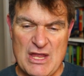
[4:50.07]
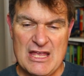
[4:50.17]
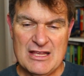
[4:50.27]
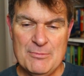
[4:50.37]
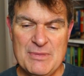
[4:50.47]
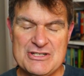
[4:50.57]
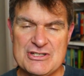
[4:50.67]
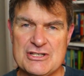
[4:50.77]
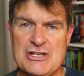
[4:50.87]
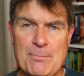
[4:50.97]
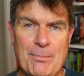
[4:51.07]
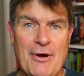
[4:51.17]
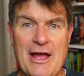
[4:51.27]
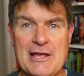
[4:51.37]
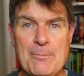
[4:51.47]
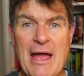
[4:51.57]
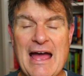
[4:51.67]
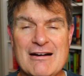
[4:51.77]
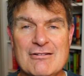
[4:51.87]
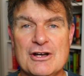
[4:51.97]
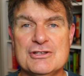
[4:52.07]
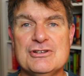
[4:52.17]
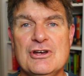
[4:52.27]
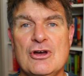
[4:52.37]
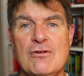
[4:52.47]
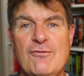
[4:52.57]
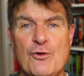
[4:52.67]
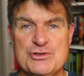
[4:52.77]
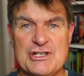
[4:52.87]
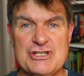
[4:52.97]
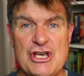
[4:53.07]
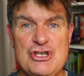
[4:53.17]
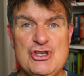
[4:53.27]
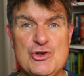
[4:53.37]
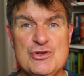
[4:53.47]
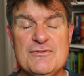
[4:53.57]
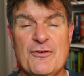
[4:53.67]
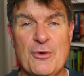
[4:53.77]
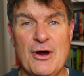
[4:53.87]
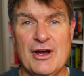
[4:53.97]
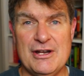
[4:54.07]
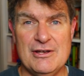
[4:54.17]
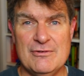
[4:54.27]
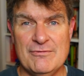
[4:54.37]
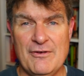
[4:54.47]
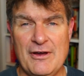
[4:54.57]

it can be such a blank palette for such a huge variety of